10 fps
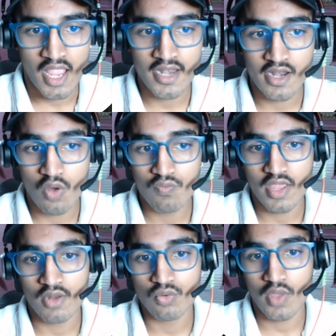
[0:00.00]
and now
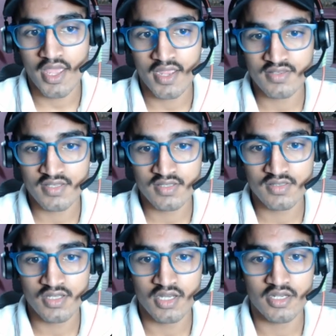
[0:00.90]
we have to
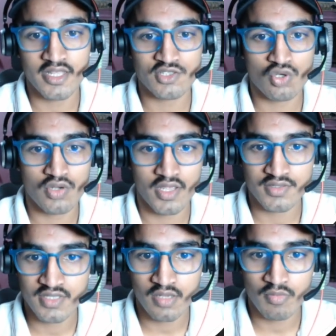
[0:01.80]
access the
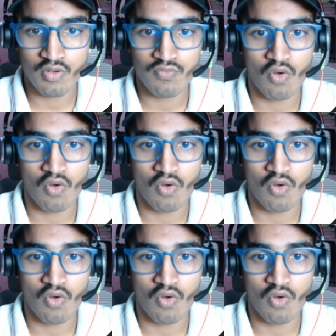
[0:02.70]
index.html